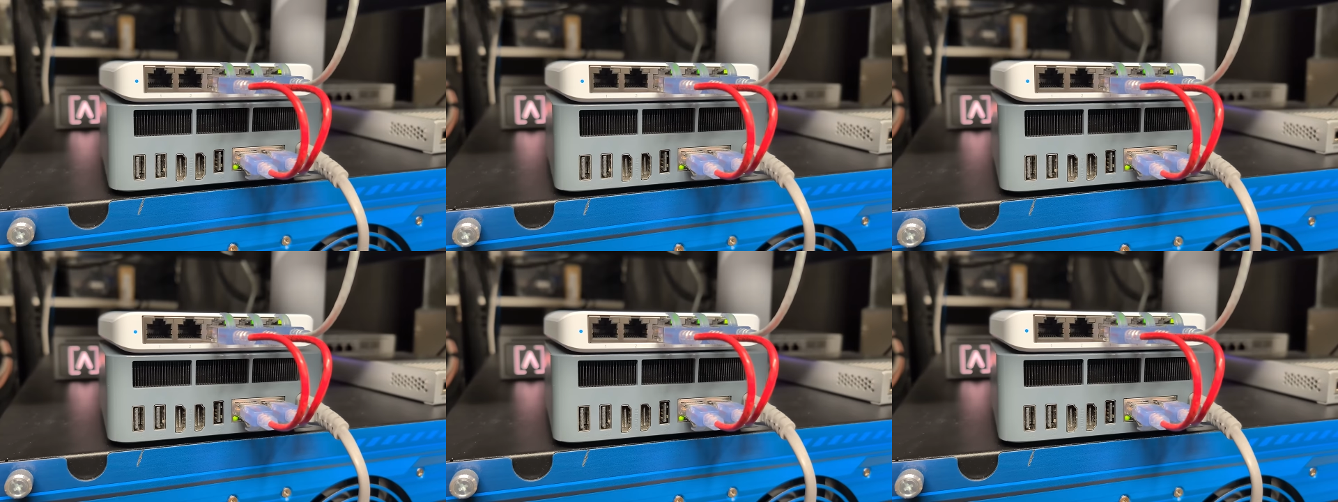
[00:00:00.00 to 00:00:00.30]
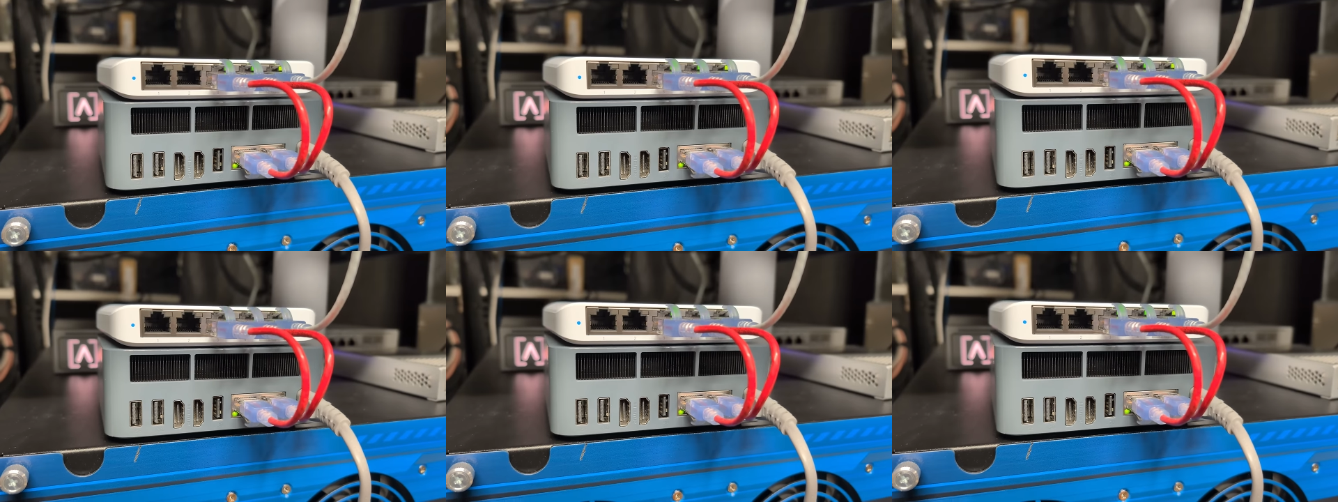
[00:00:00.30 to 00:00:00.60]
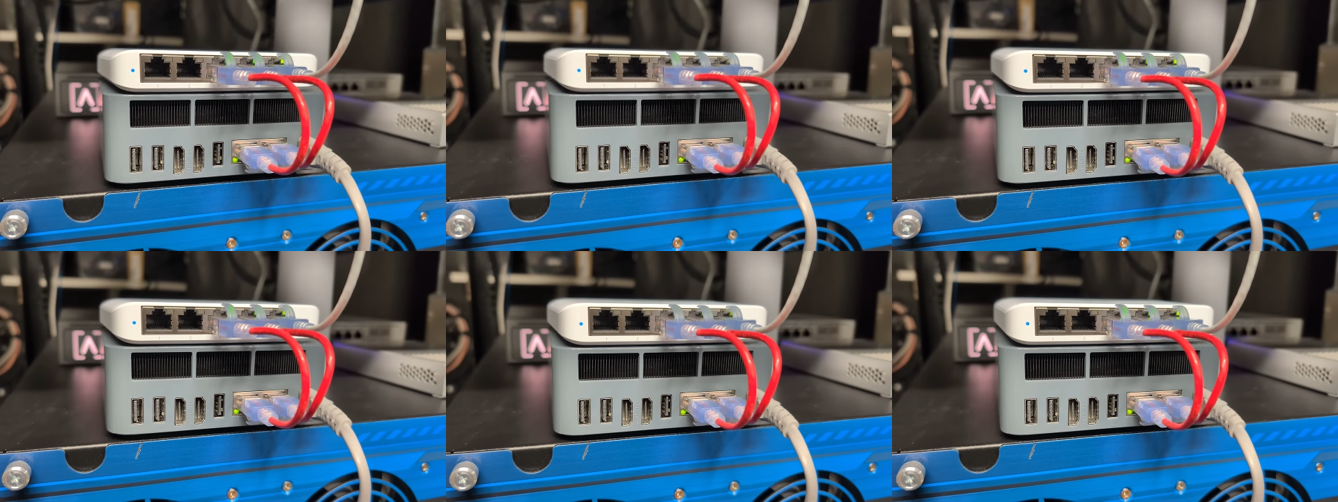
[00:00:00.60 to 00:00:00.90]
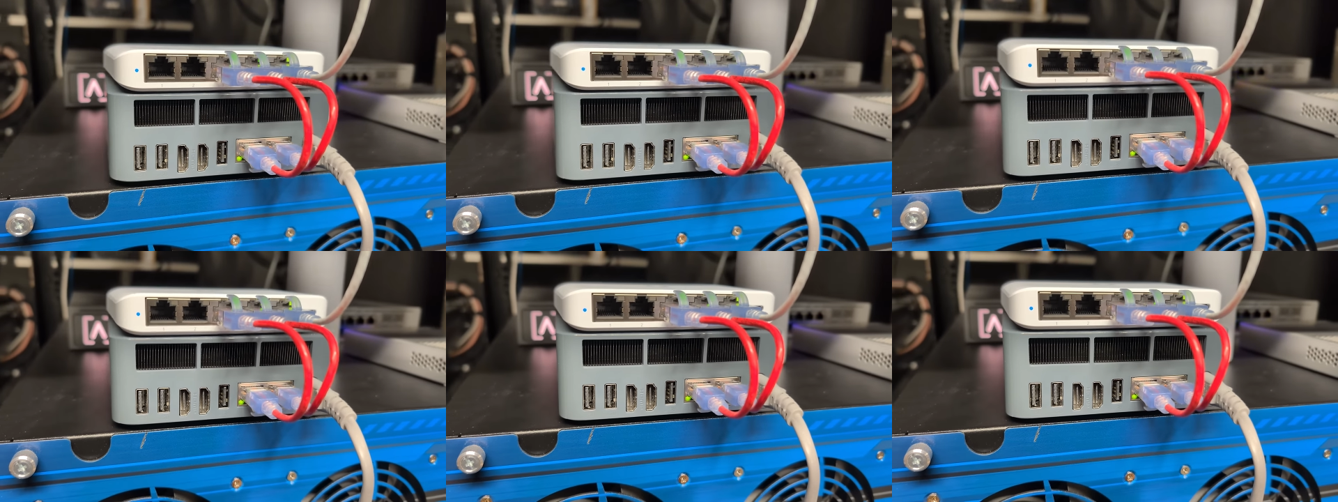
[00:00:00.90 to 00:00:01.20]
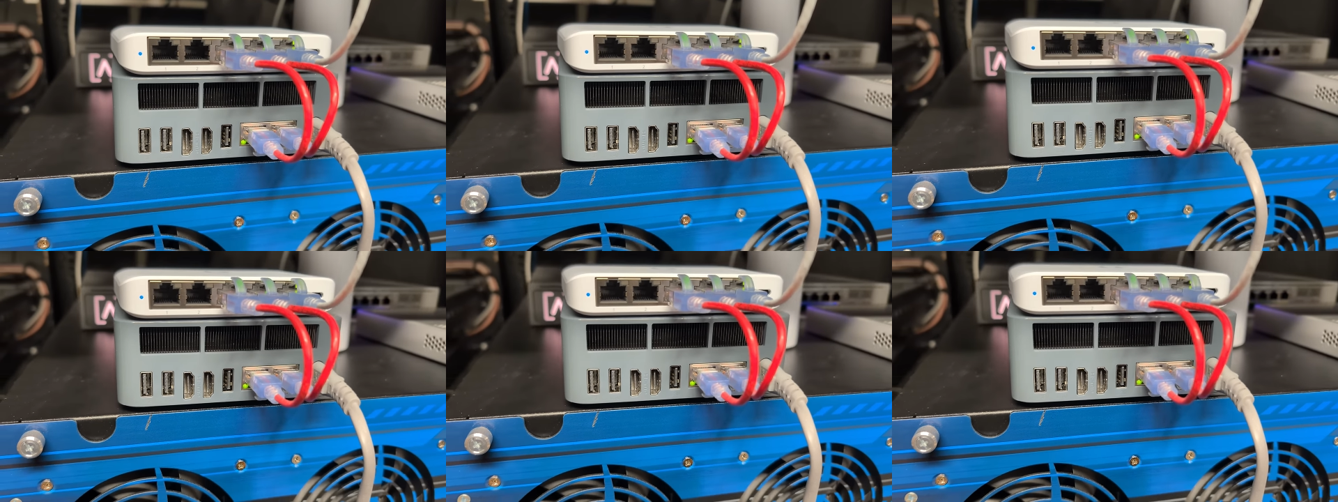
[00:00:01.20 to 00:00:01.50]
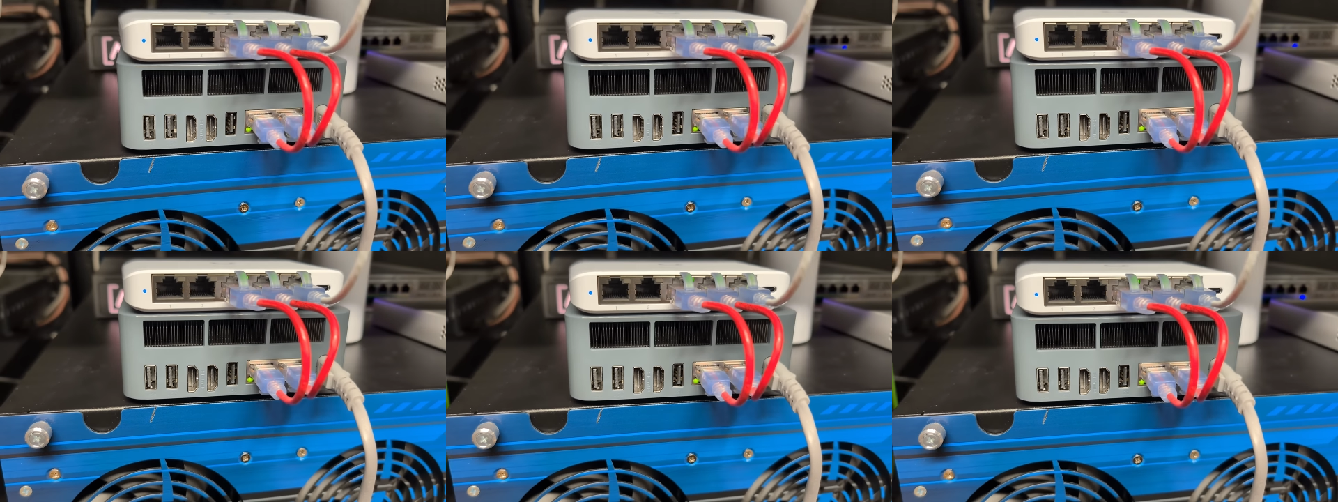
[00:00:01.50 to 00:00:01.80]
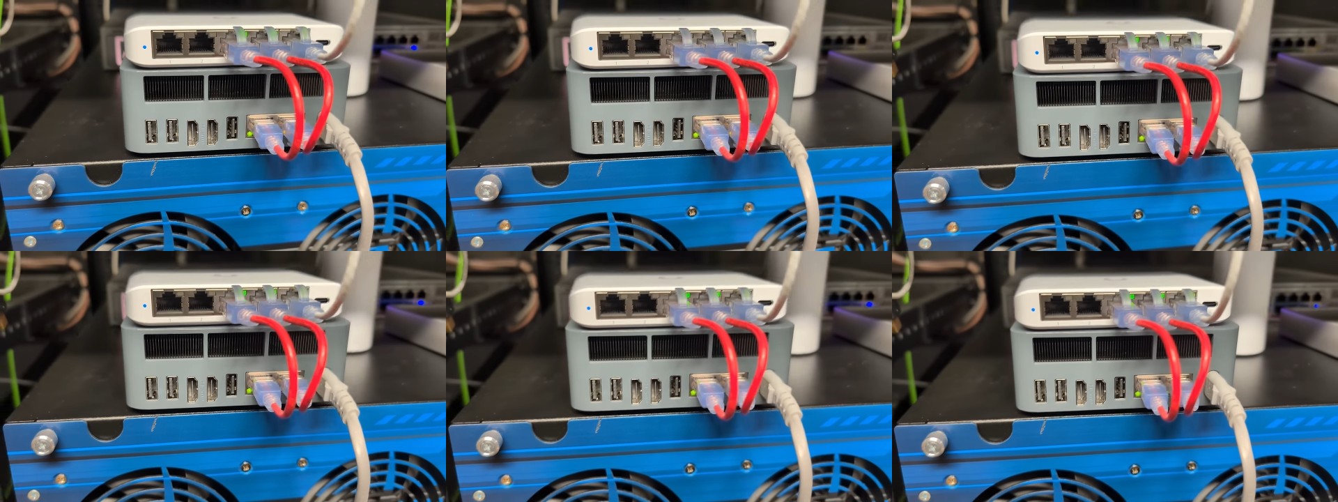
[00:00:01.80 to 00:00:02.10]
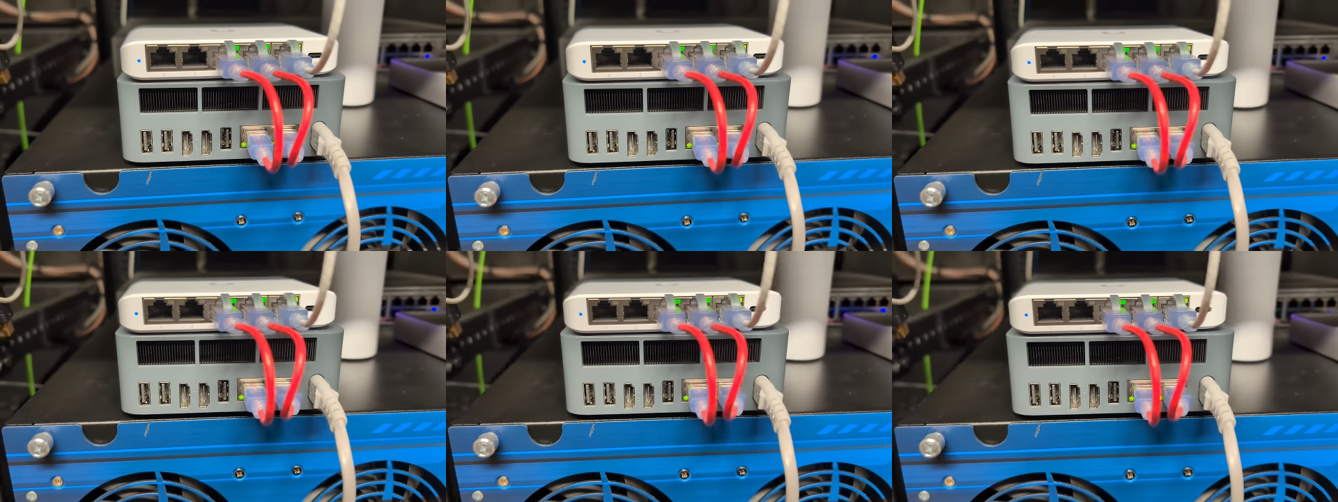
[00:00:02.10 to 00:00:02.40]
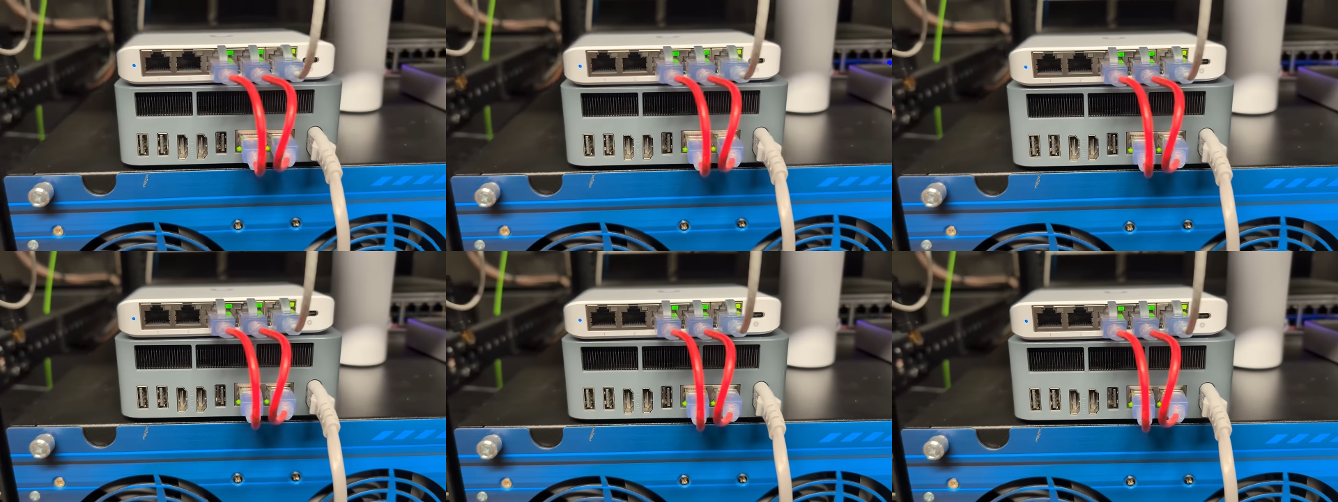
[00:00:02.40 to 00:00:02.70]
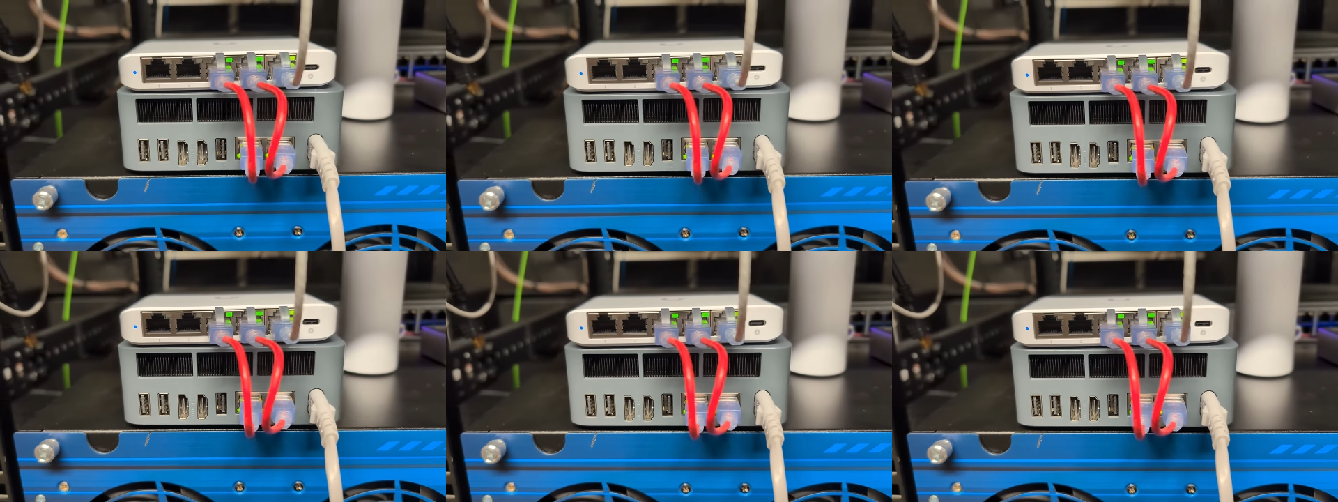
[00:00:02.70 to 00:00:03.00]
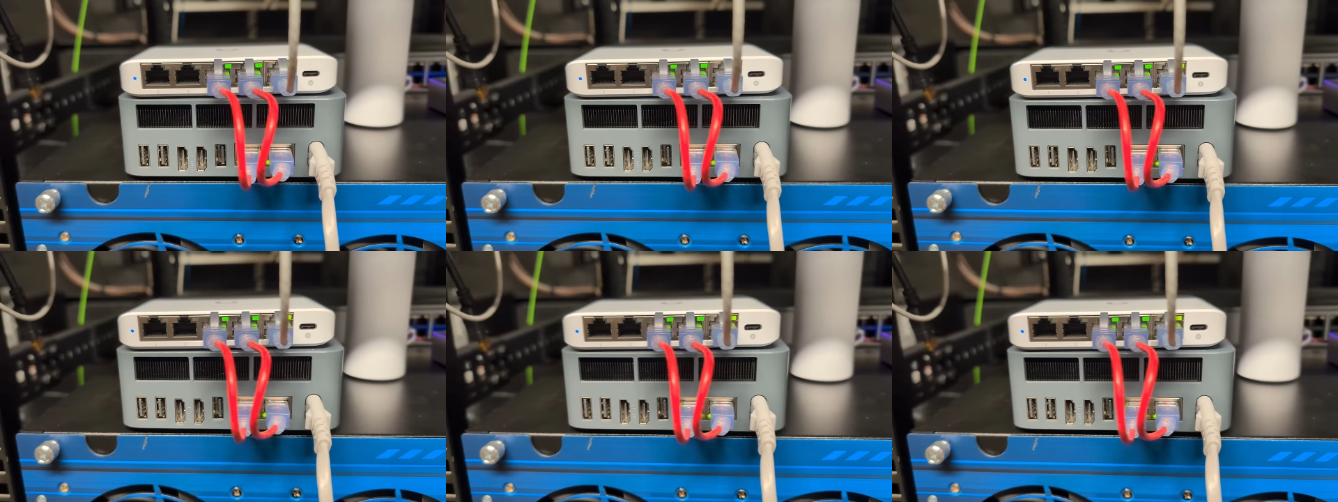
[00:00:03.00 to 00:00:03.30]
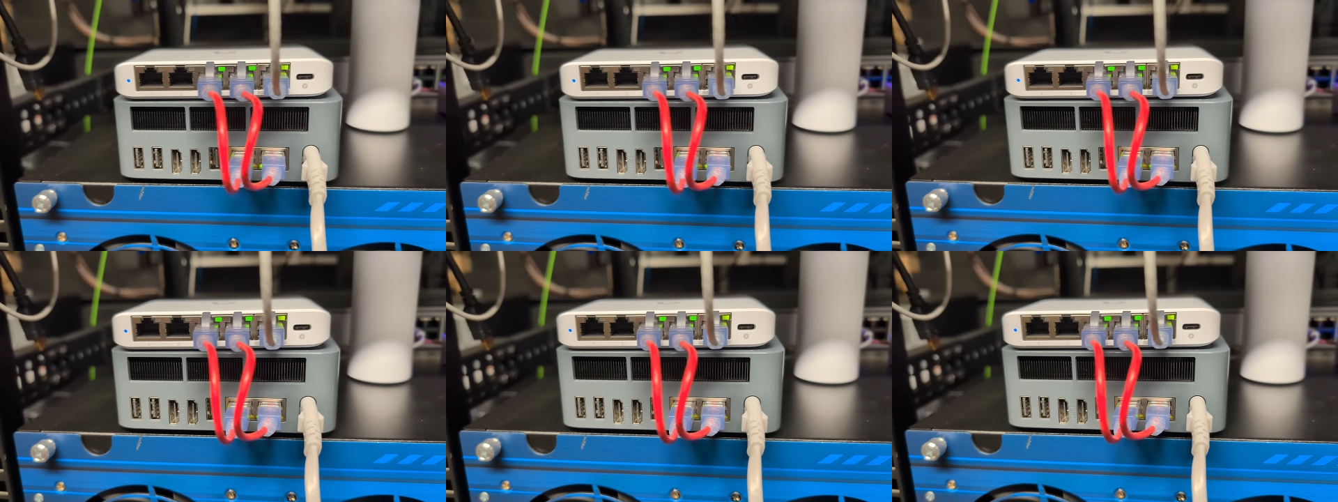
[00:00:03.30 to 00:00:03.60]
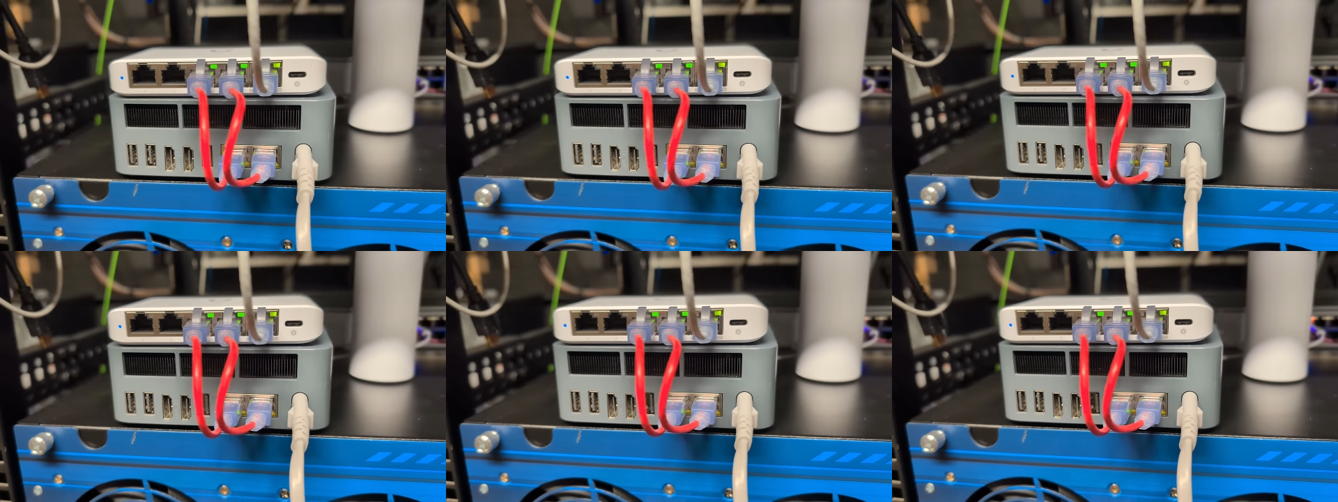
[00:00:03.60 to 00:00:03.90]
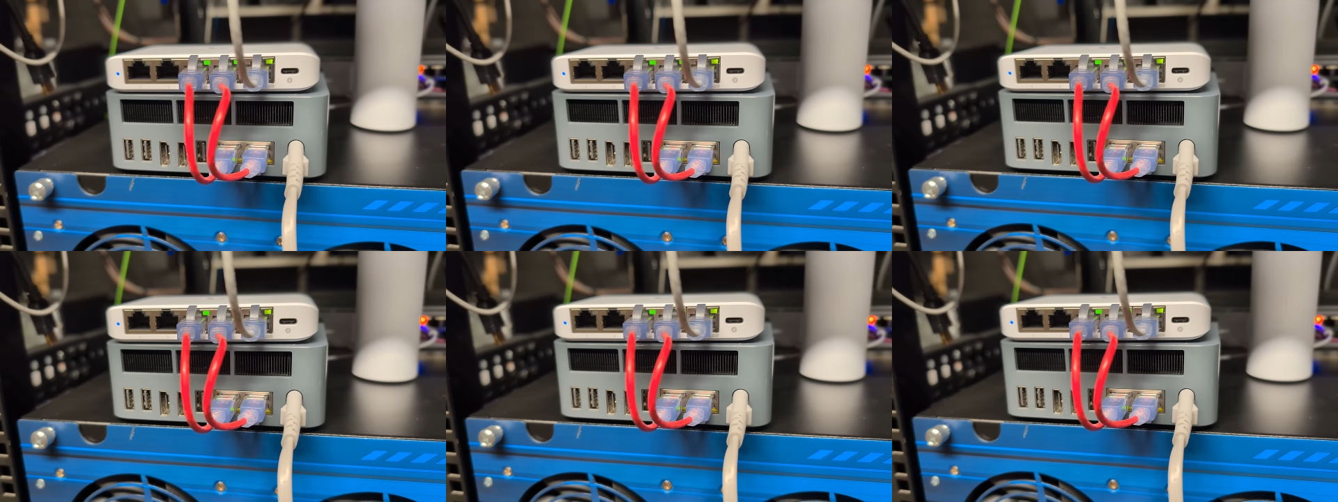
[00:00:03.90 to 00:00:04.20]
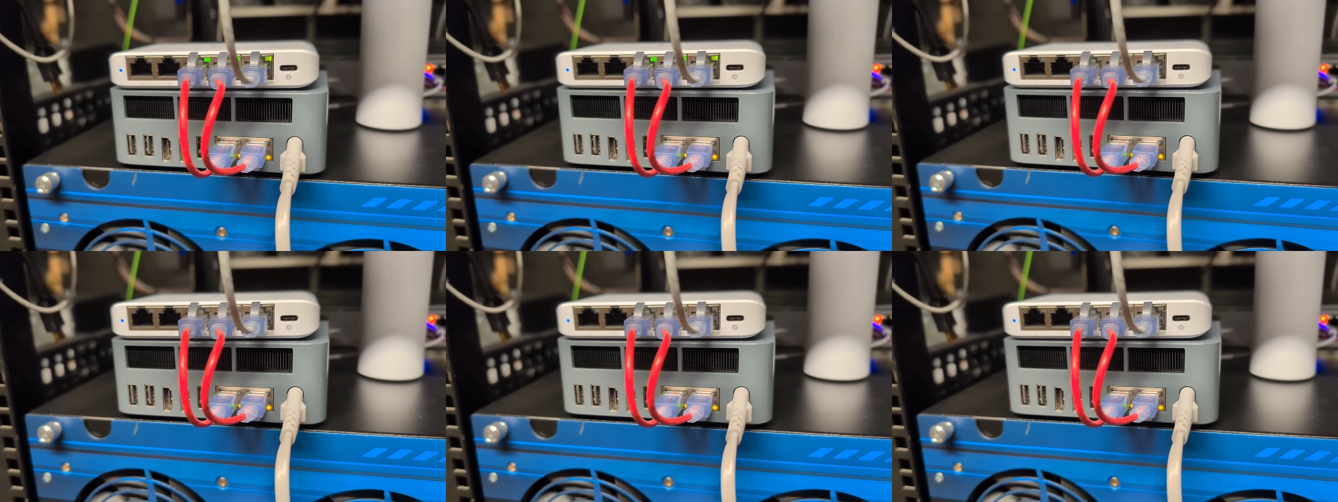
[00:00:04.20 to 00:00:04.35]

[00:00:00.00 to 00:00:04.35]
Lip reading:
[unreadable: no face in view]